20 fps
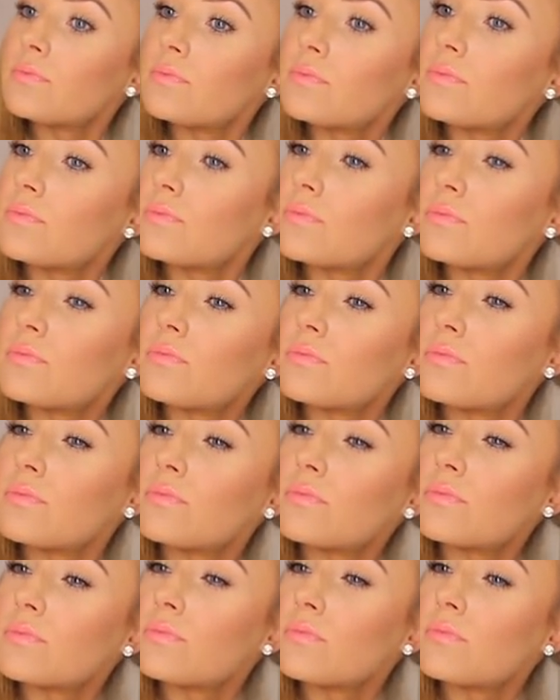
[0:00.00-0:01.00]

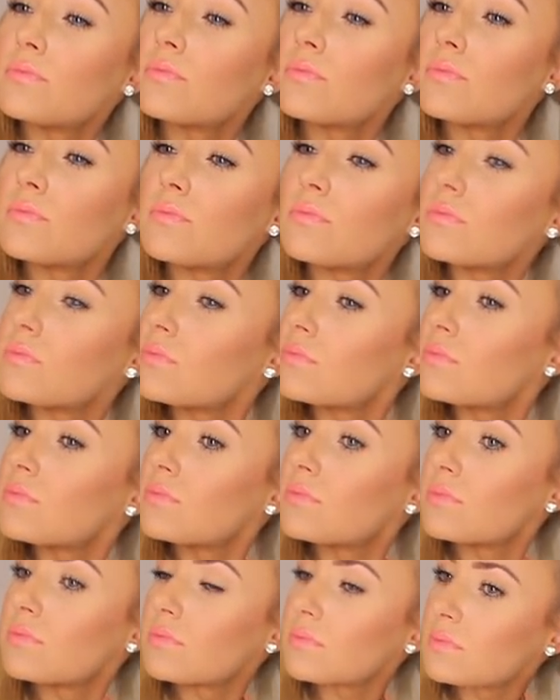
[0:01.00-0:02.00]

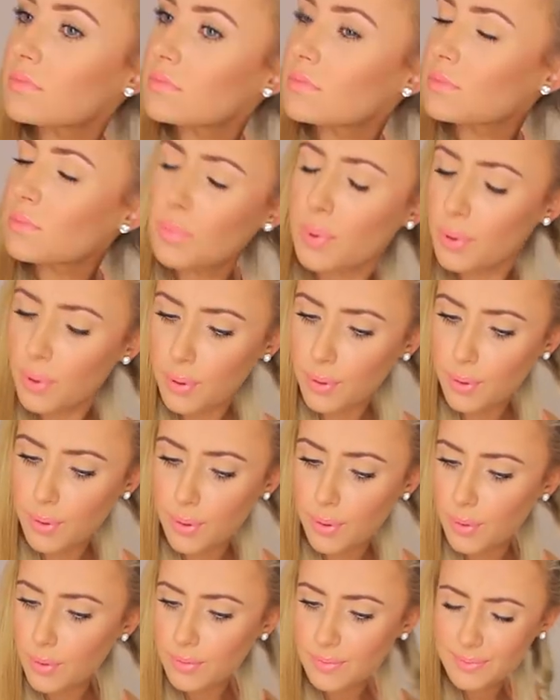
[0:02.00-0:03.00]

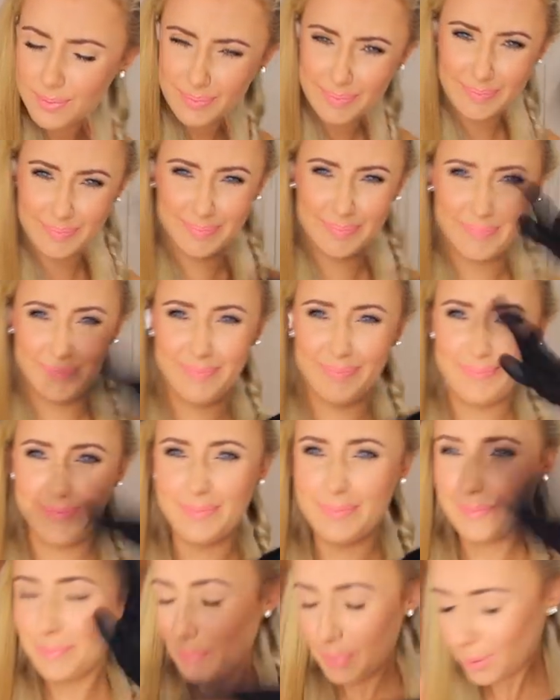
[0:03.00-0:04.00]

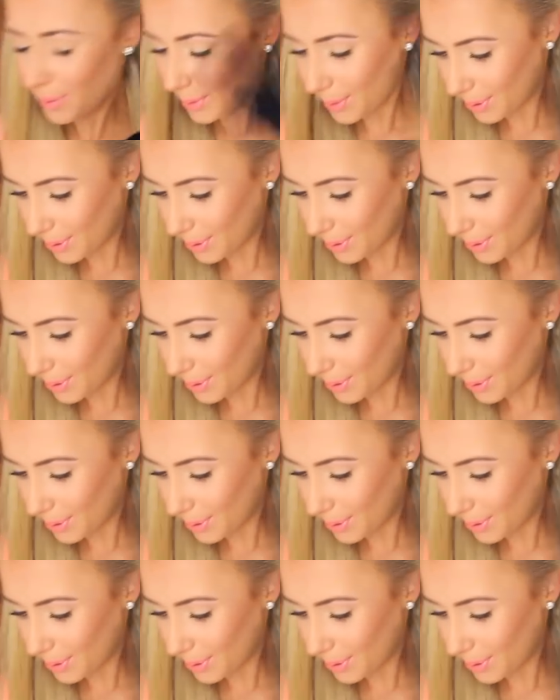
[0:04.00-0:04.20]
Nothing is said.